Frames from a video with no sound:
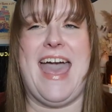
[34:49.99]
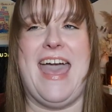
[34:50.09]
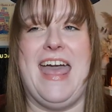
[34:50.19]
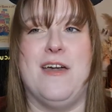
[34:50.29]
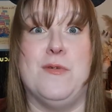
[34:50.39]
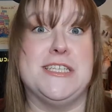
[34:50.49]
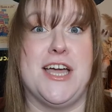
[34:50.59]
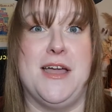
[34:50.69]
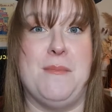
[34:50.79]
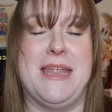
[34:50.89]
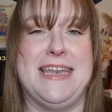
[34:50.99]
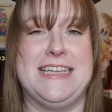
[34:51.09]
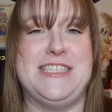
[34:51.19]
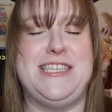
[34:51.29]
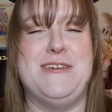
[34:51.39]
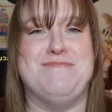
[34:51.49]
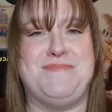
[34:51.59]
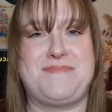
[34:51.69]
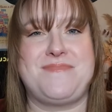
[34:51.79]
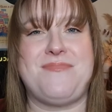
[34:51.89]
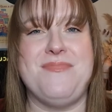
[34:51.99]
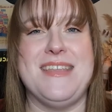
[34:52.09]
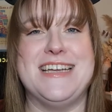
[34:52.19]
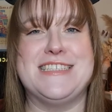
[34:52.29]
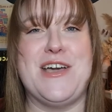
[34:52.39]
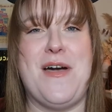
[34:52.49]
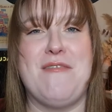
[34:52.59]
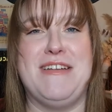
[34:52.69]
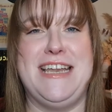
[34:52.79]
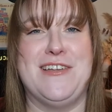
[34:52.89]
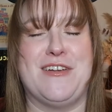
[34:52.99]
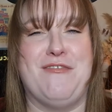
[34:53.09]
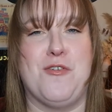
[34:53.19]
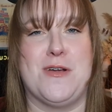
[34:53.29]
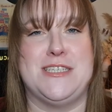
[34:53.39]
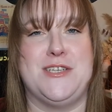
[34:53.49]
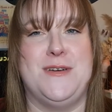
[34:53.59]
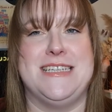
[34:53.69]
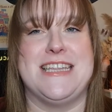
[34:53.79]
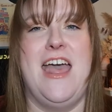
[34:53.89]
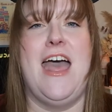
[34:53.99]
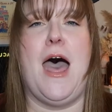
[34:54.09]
uh, which I'm planning to do so I'm really looking forward to it.